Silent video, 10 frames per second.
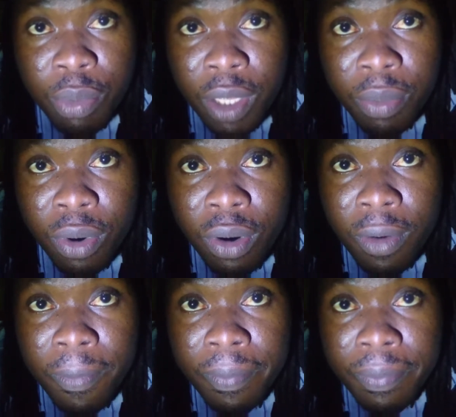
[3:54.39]
people
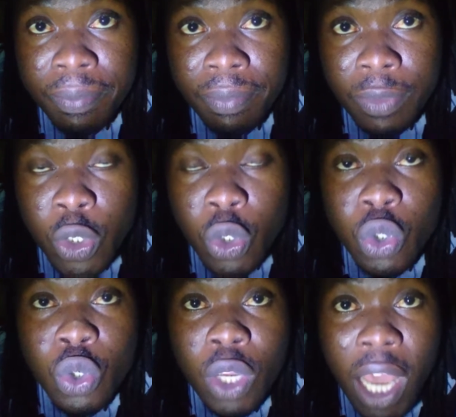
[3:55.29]
due
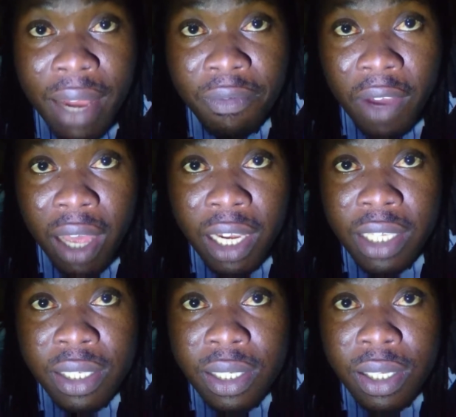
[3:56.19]
to gun
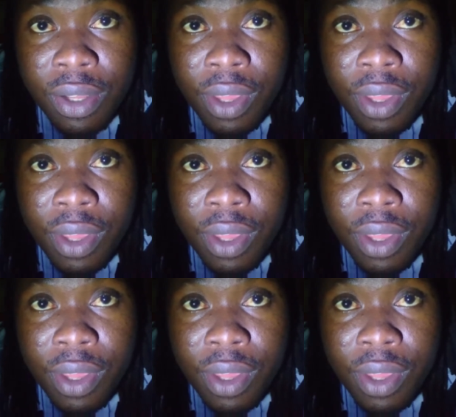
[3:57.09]
violence,